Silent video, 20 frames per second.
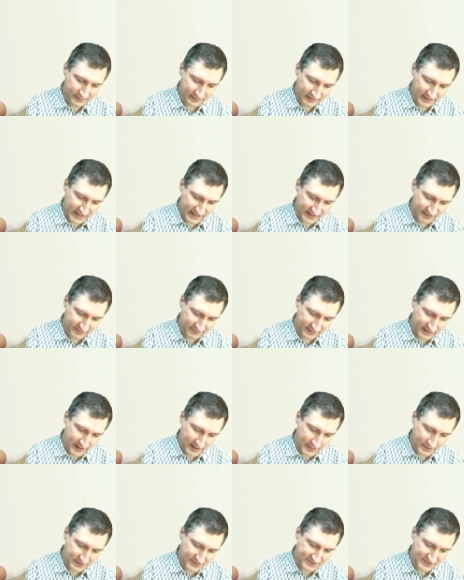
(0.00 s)
kind of
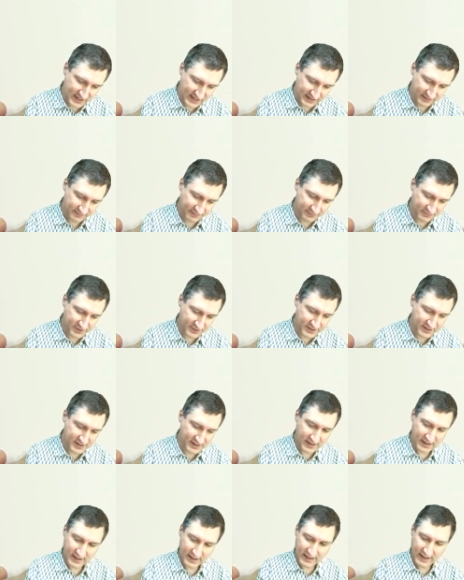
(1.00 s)
on this side of
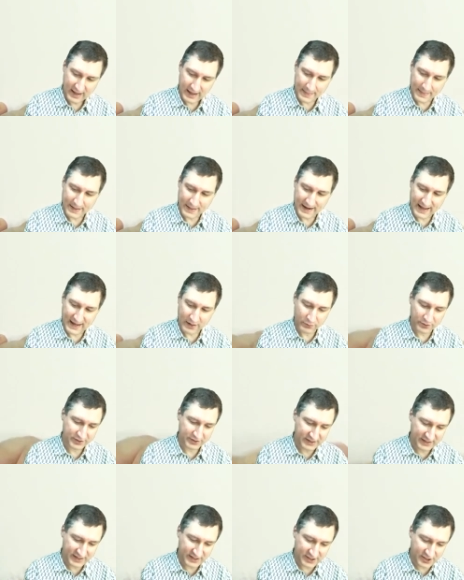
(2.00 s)
3, and then I
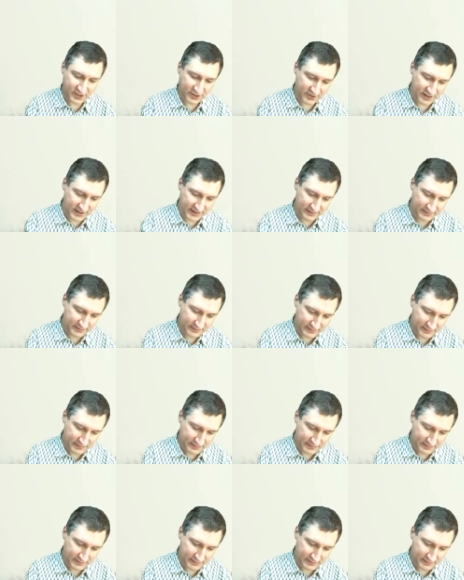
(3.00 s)
would integrate